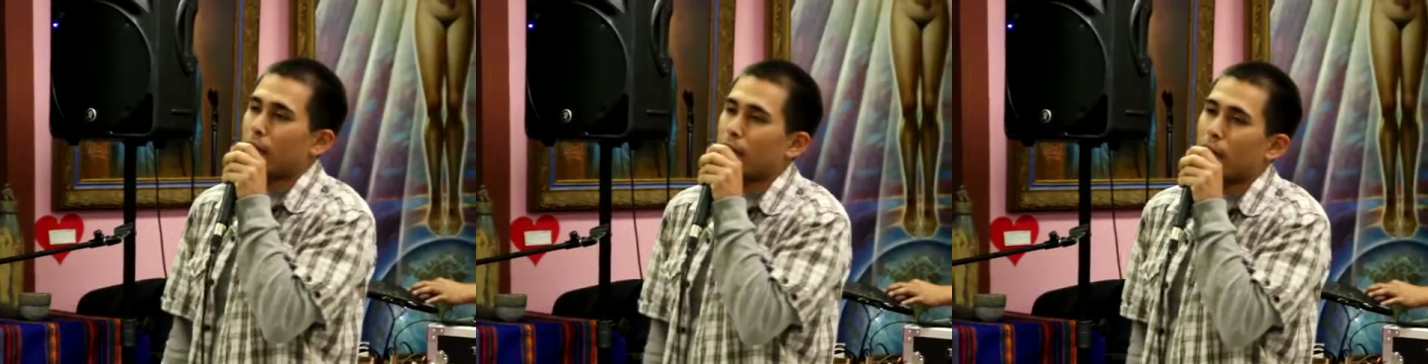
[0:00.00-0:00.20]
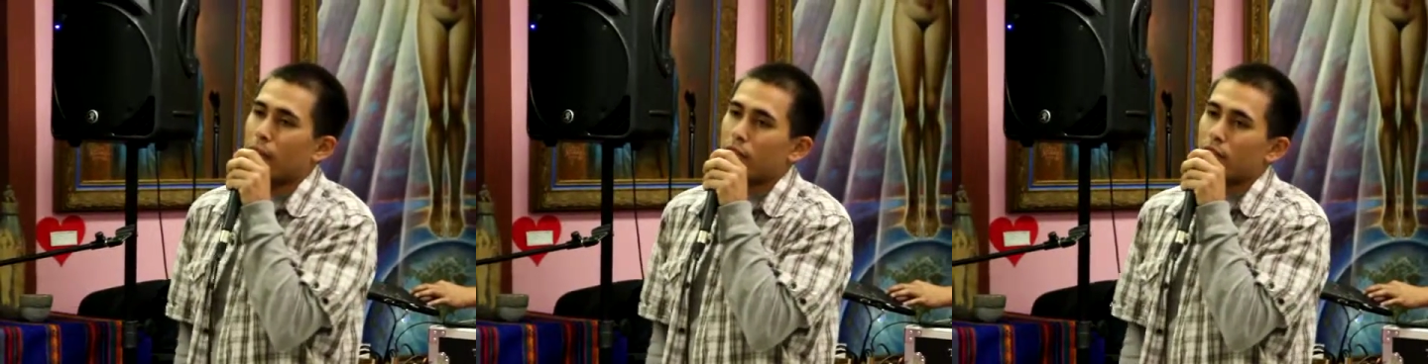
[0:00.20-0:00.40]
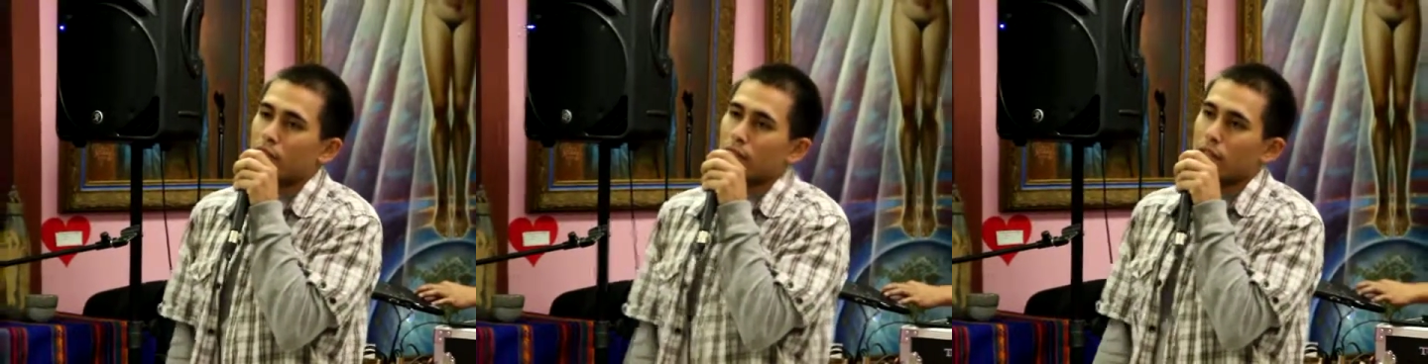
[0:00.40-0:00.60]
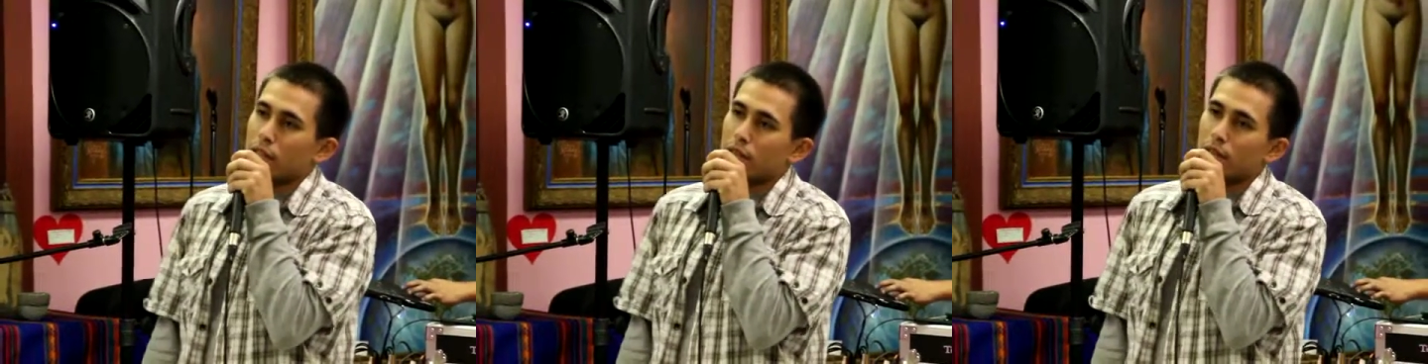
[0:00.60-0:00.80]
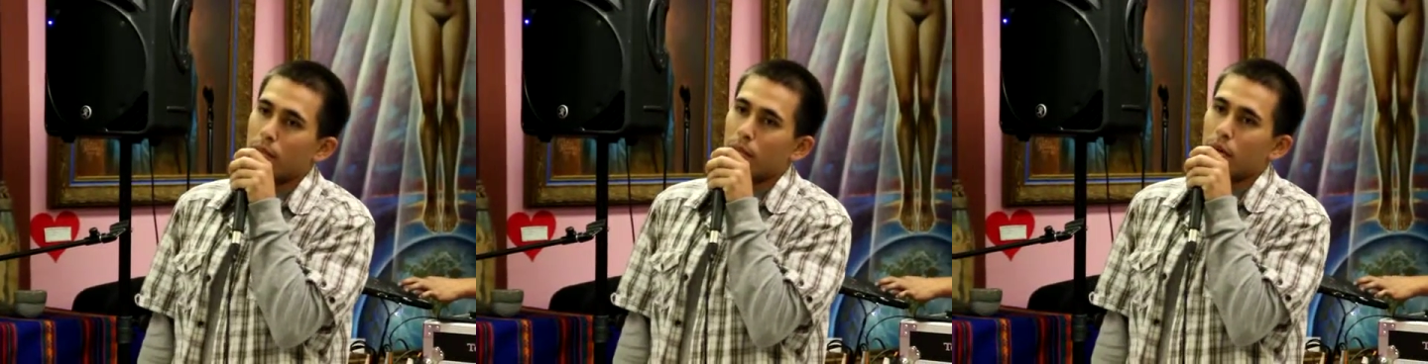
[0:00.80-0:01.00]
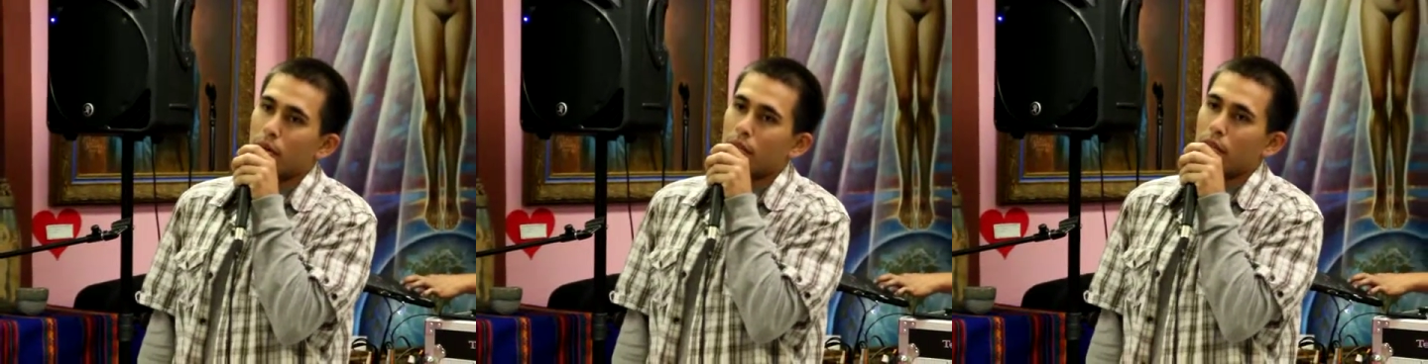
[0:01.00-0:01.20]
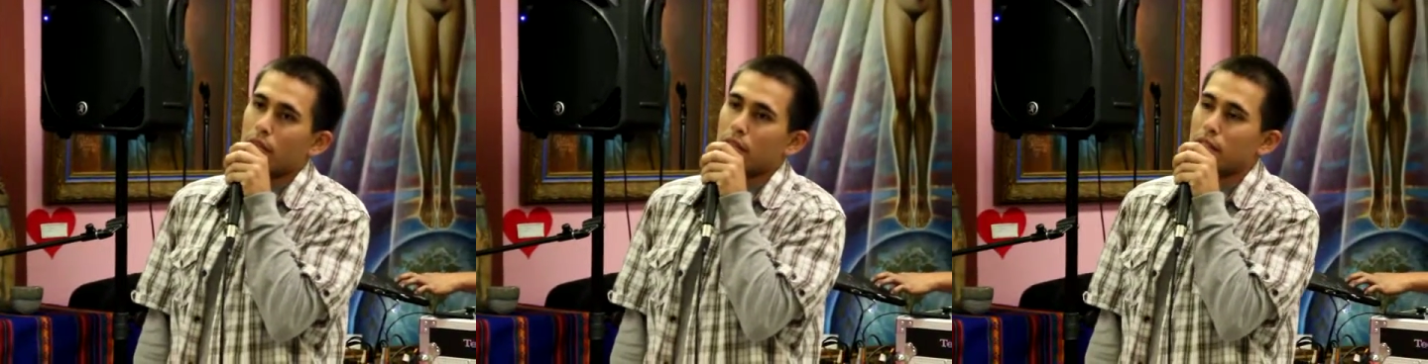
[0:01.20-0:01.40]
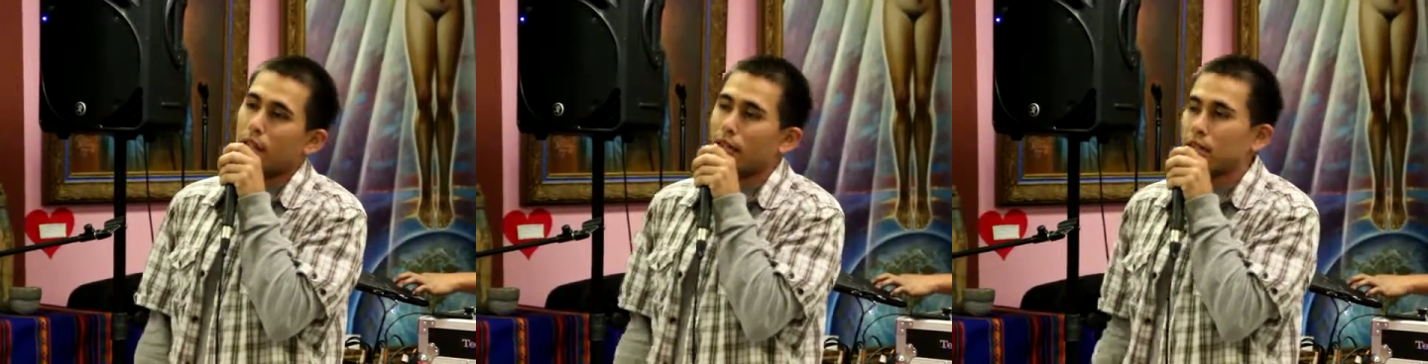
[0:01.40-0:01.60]
I'll be having a listening party
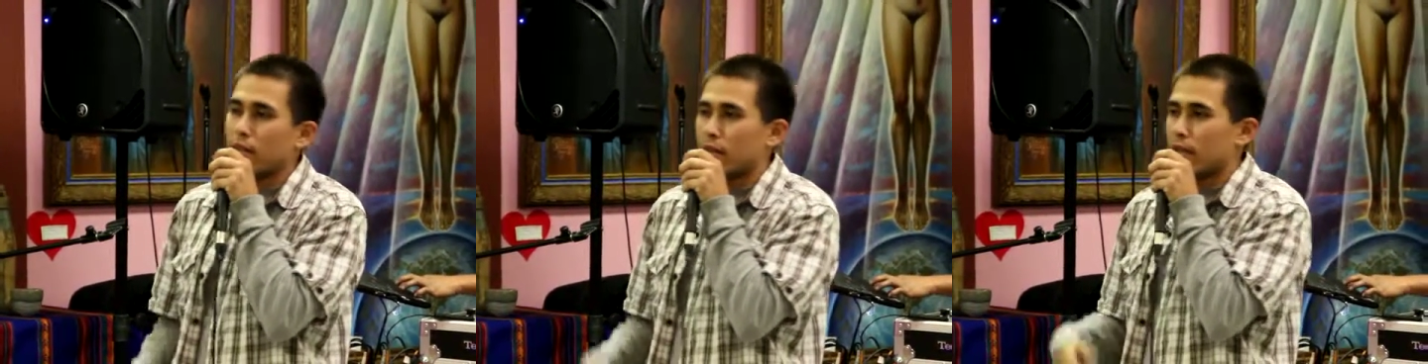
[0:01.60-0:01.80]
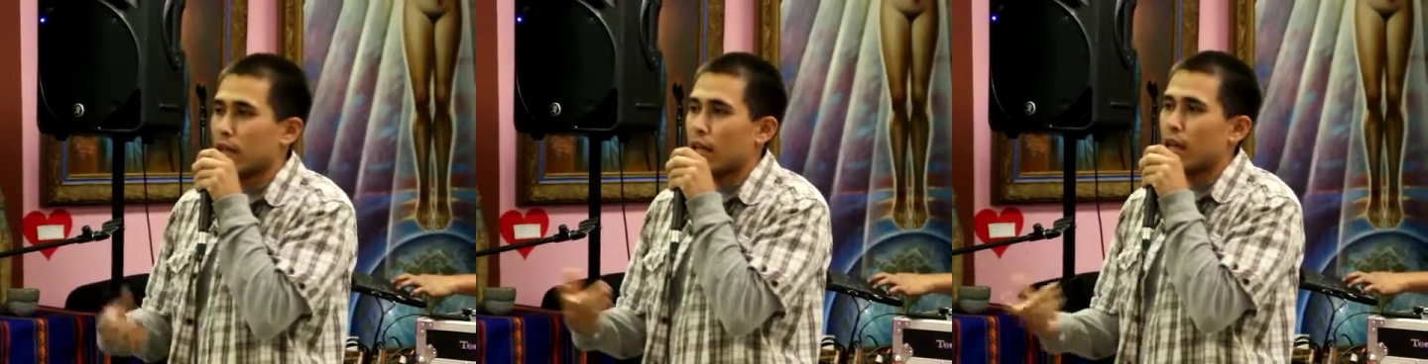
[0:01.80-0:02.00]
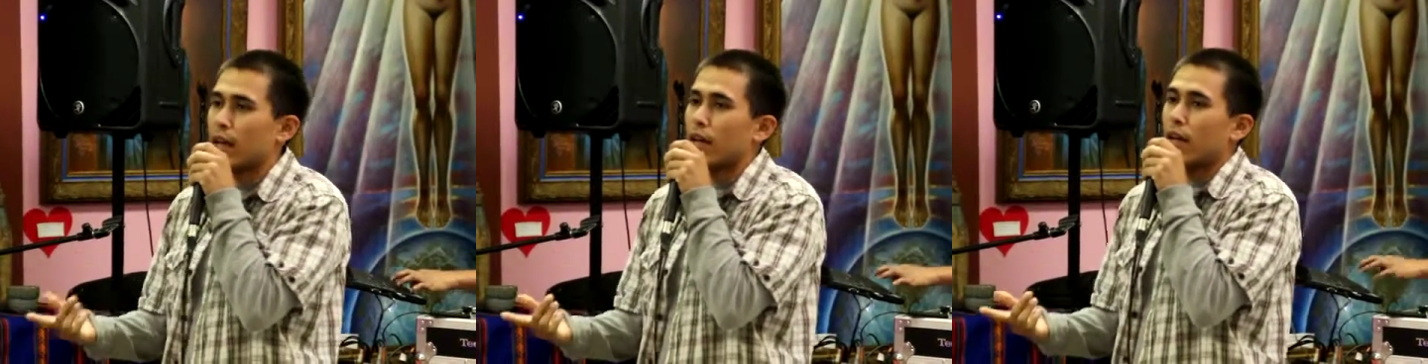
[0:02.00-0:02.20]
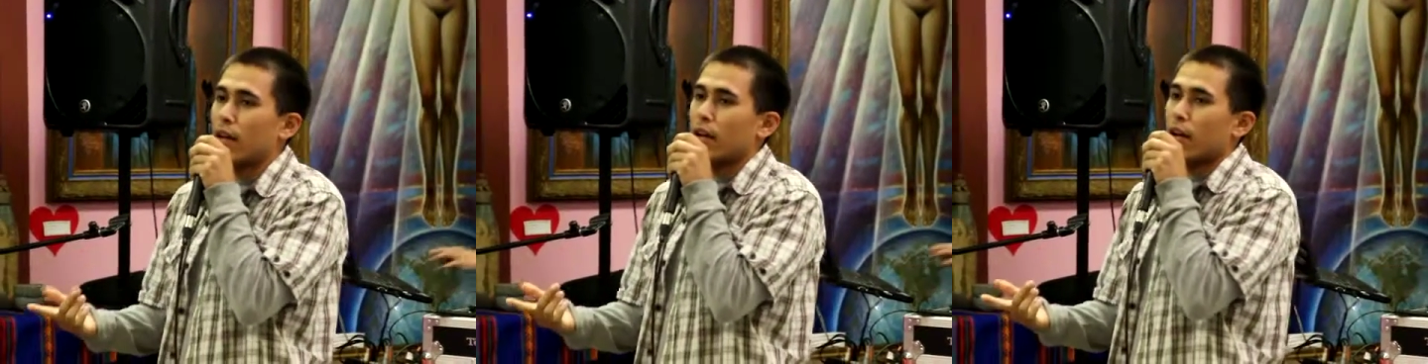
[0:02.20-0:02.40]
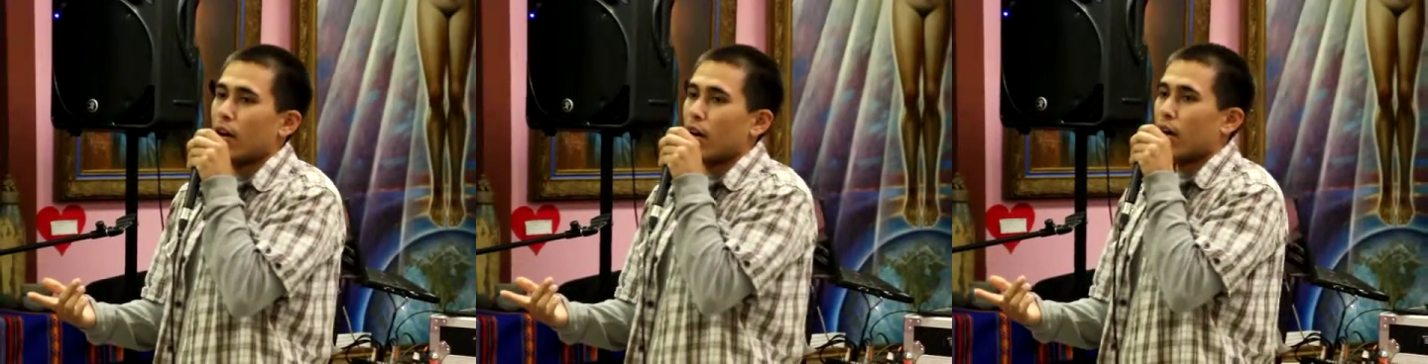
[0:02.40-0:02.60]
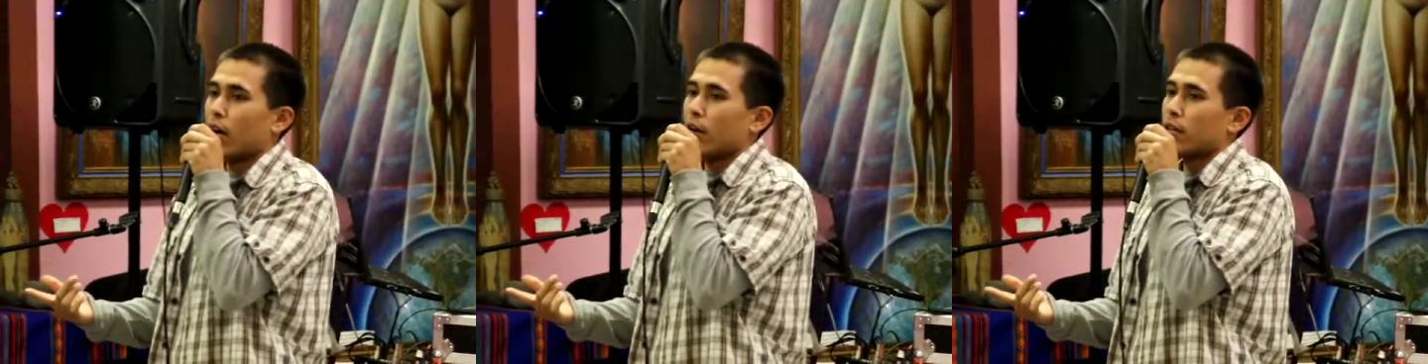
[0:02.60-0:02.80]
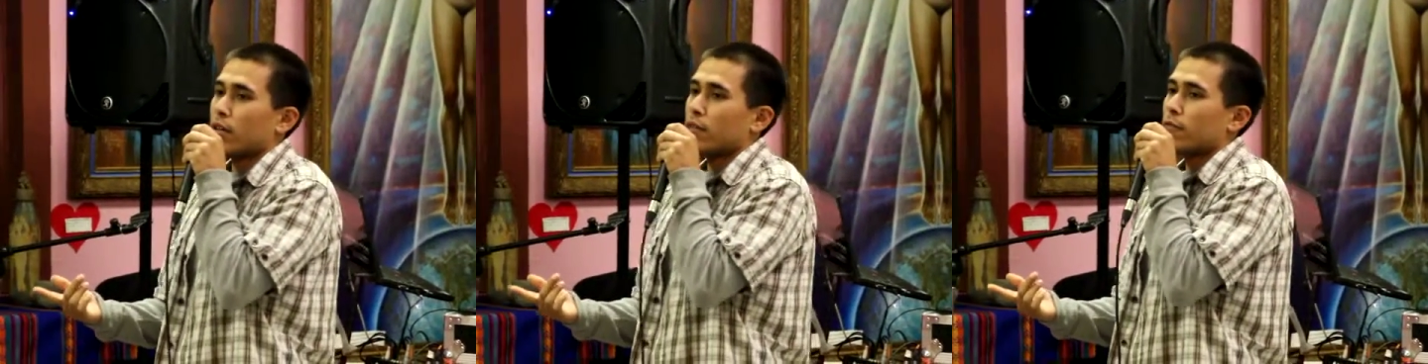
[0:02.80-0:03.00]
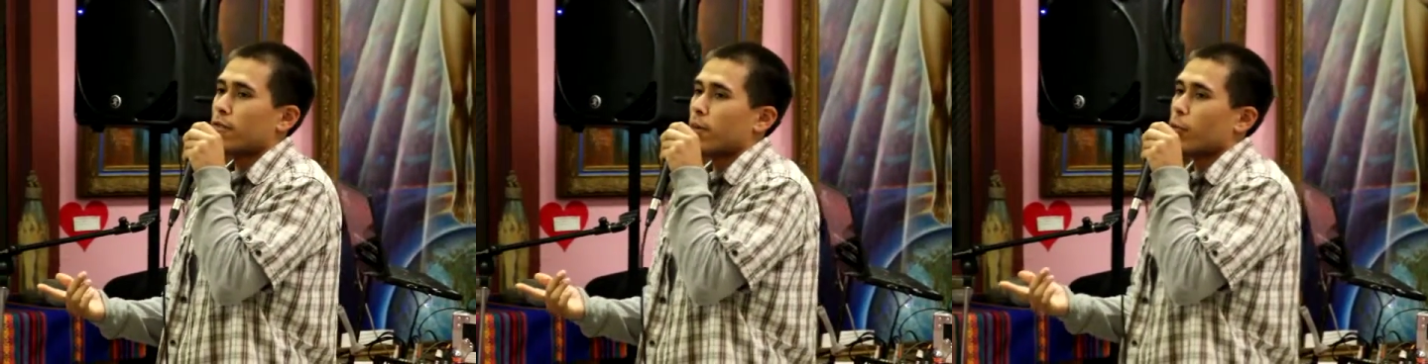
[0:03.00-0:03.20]
in downtown LA
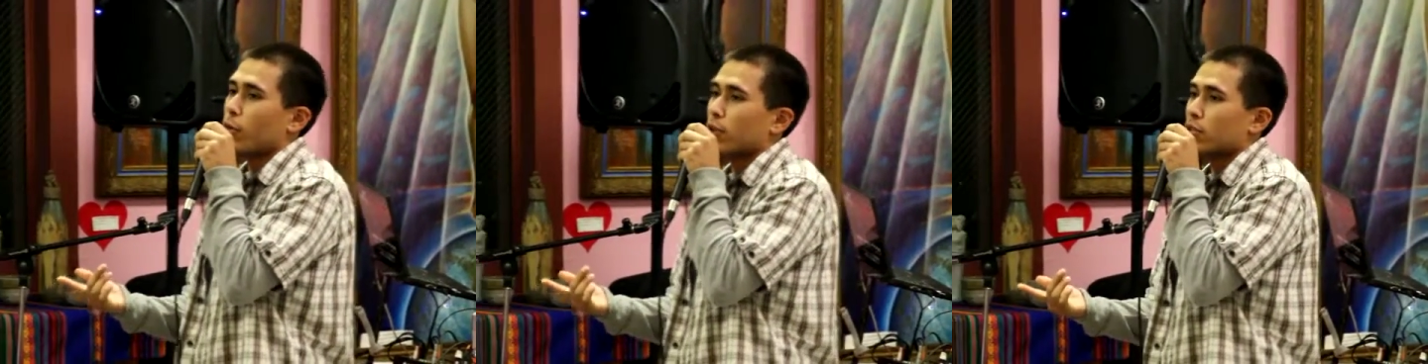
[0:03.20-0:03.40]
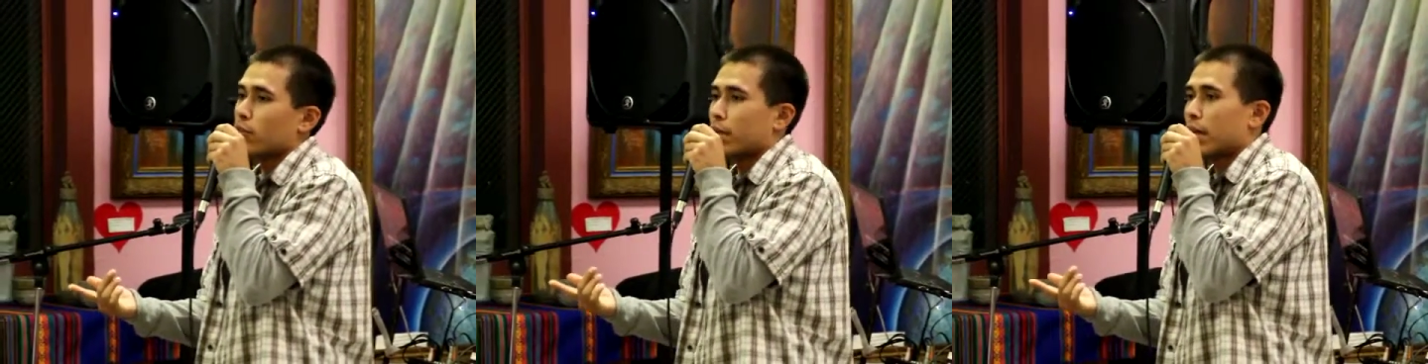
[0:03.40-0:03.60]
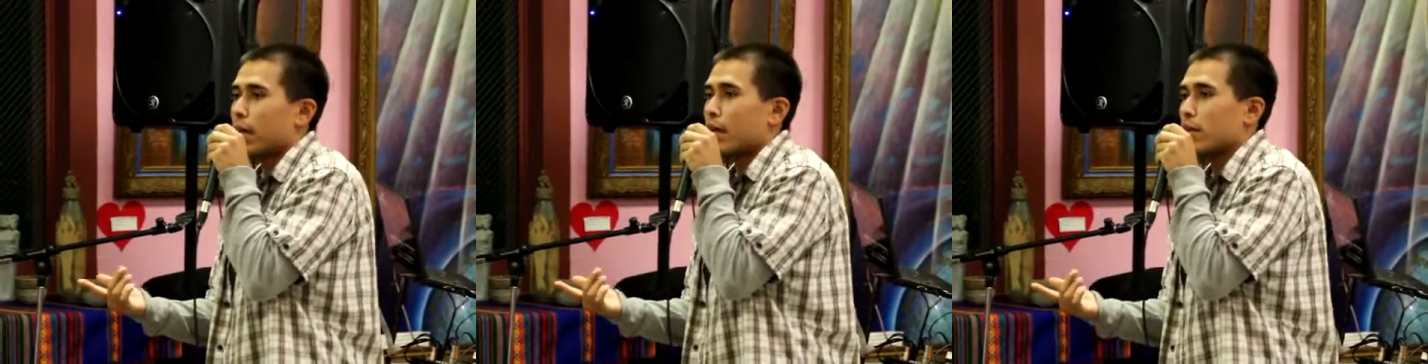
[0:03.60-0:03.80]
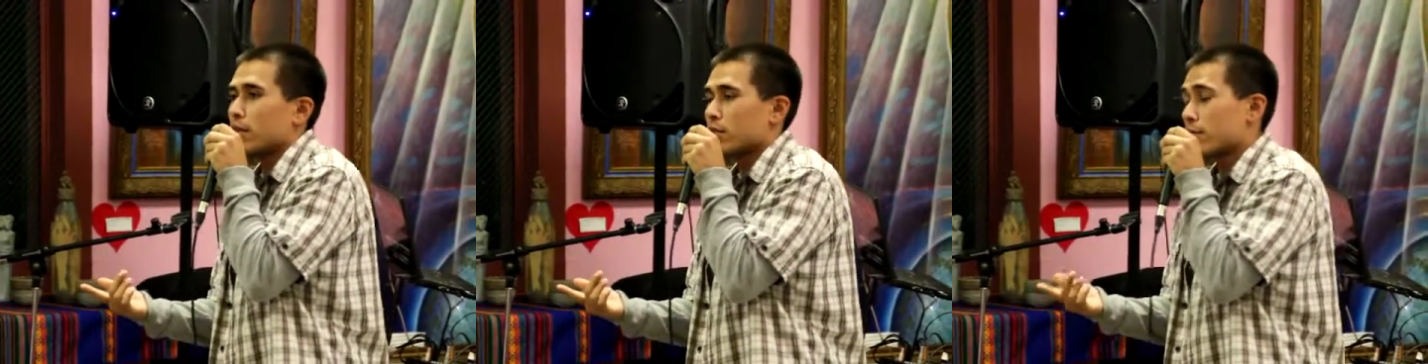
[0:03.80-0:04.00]
on February 28th.